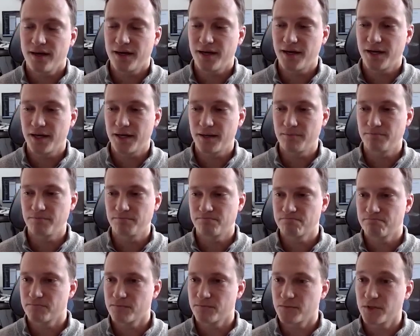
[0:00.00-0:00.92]
um,
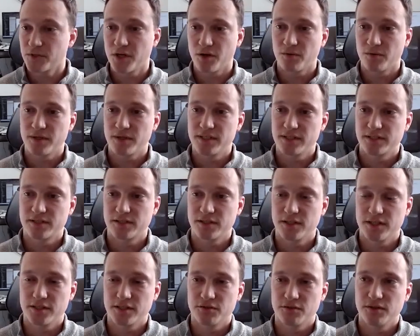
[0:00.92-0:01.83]
you know, is
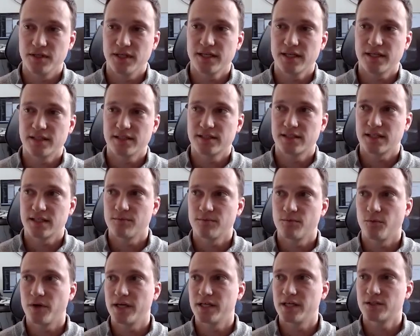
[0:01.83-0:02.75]
is unique in
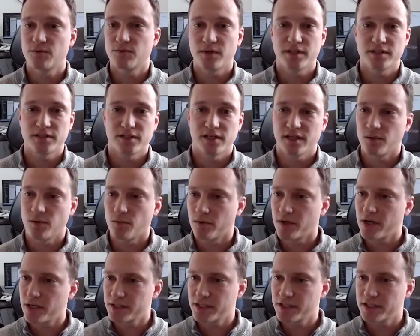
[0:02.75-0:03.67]
some ways where it's like we're
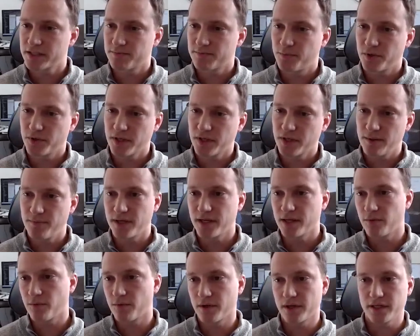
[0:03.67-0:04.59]
not just
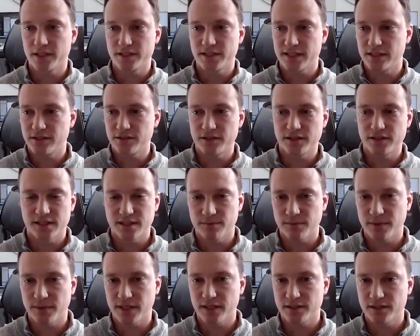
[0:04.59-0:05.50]
bookkeeping and we're going to send you to
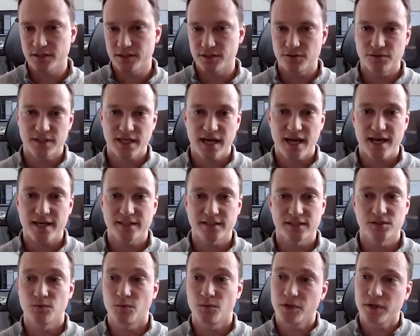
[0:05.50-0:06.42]
somebody else to do
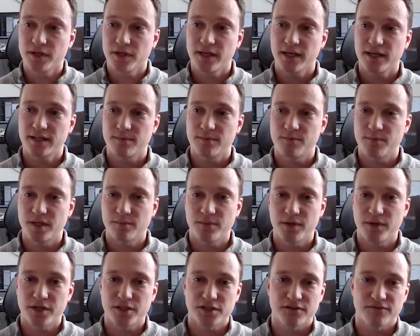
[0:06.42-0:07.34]
taxes. We're looking at the big
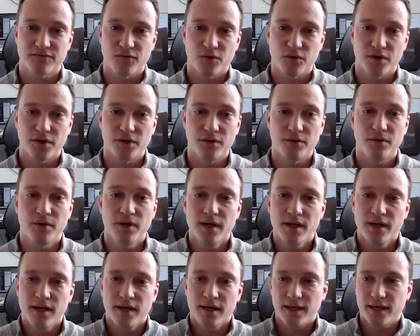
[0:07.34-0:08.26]
picture for you
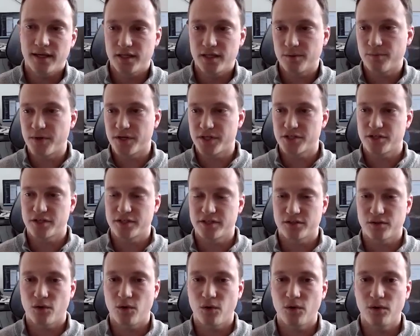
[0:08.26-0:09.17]
and your picture
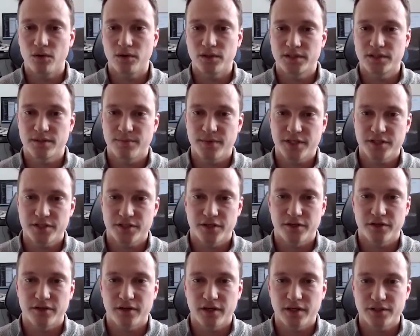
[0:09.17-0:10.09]
as a whole to make
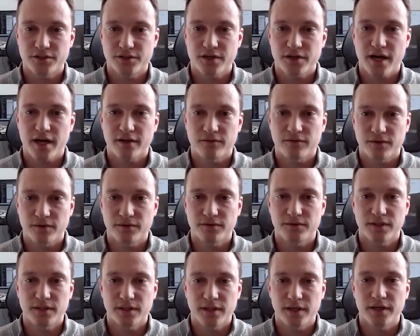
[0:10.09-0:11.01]
sure you're on track yeah. throughout
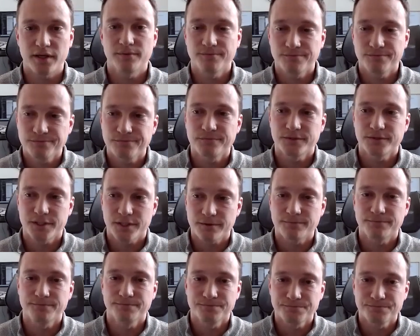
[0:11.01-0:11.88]
the year. So